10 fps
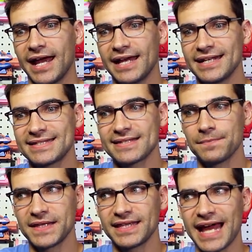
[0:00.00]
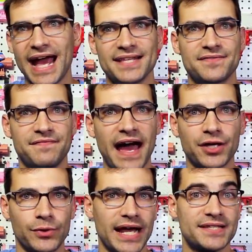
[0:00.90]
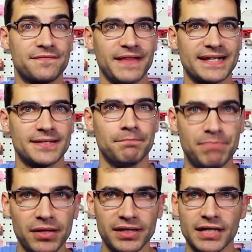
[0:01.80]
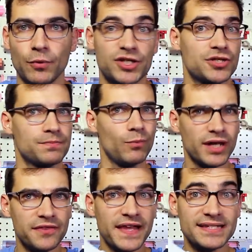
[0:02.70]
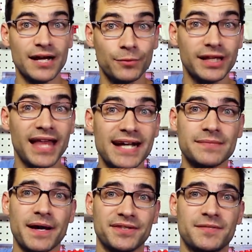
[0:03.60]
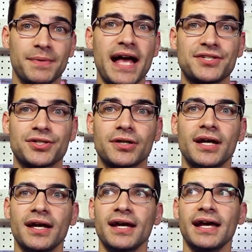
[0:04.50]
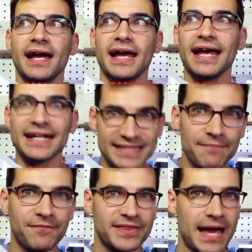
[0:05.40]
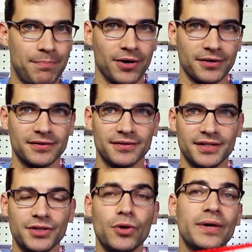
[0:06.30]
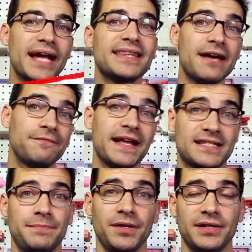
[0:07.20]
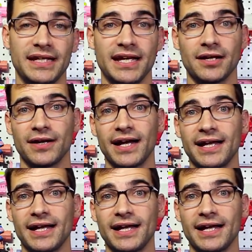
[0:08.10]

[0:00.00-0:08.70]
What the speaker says: And it's something that adds value. It adds flexibility, which is one of the things I really liked about this blaster, except for that part. You don't get that flexibility here.